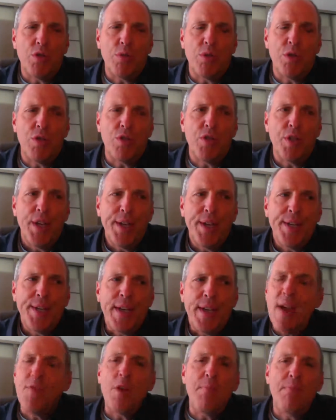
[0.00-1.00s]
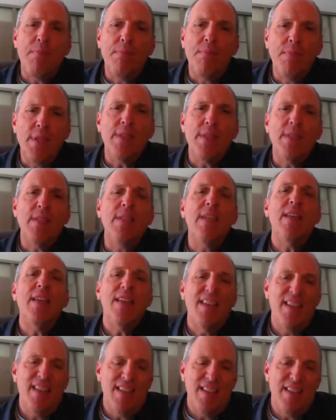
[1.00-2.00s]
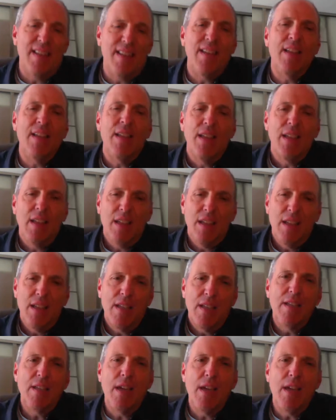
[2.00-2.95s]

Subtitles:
Excite. Wow. That's an early start